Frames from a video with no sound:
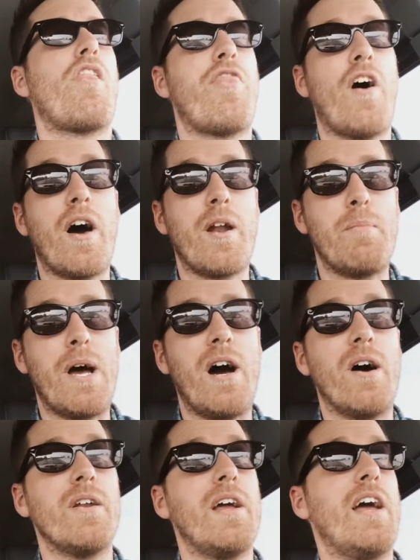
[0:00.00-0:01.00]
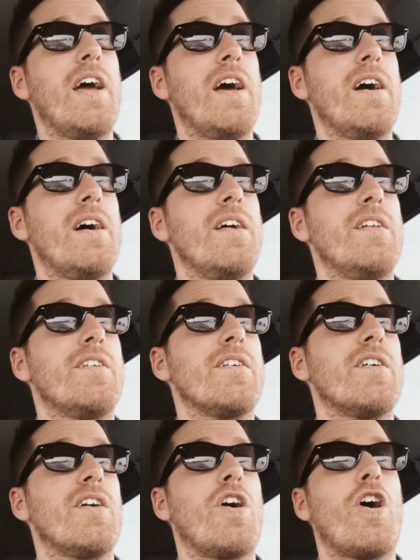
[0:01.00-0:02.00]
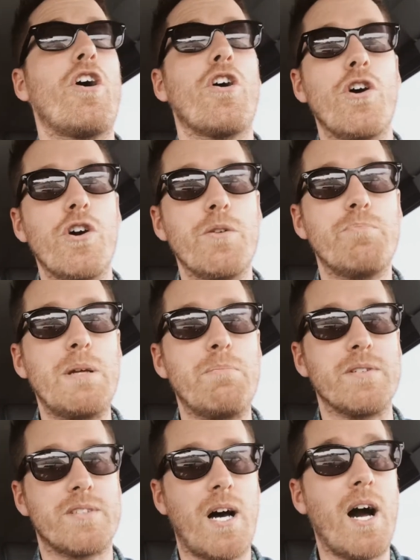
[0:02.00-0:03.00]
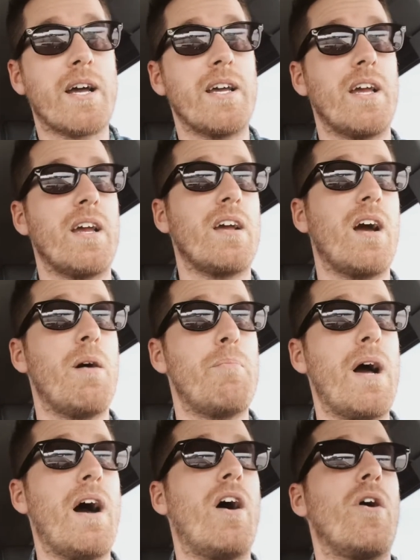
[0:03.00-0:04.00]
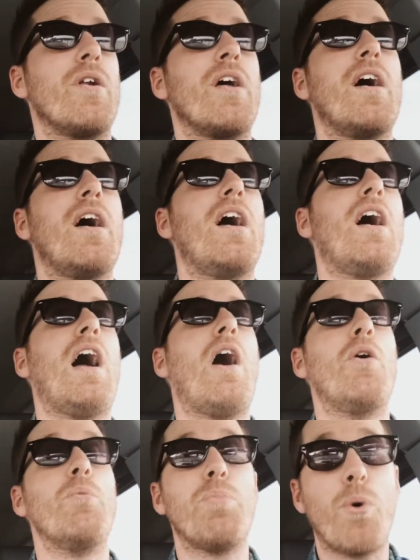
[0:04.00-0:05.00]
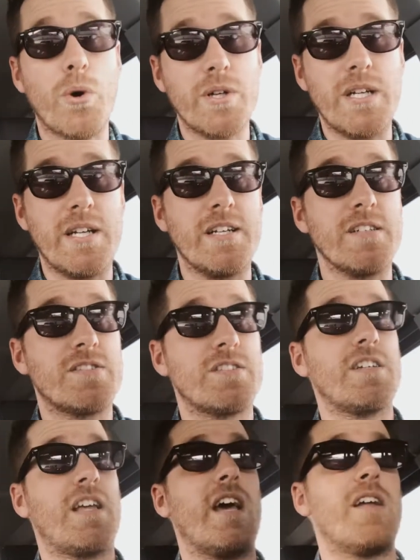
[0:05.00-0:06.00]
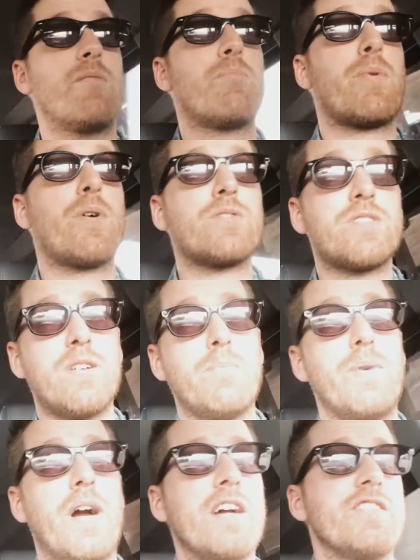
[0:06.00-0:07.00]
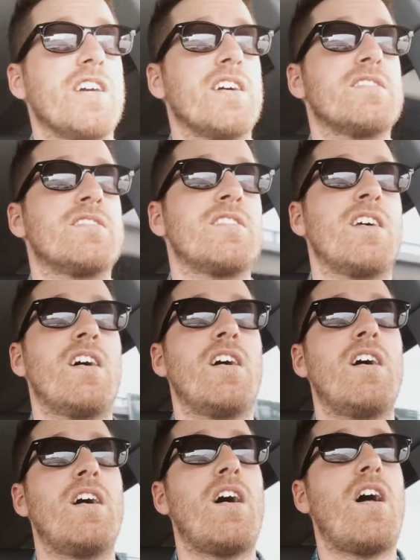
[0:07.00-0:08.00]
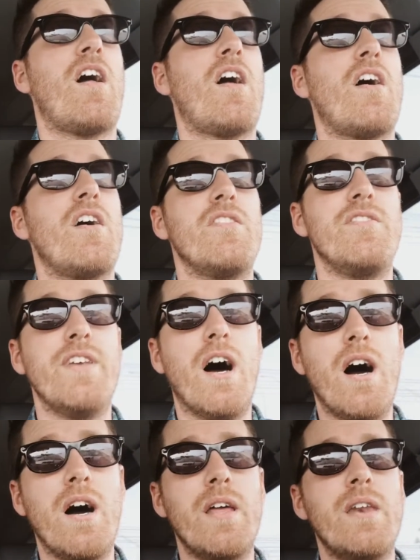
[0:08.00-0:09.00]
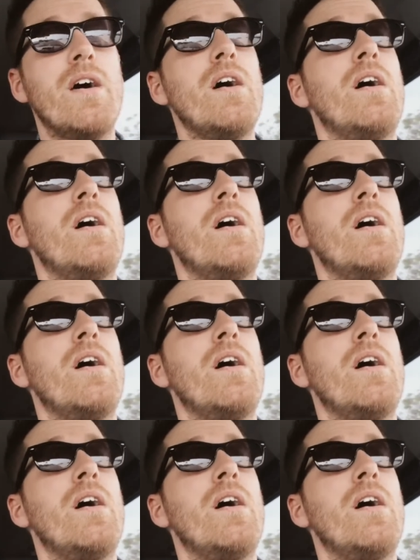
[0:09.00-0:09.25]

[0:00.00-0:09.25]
thought about and heard people talking about how important it is to get personal projects done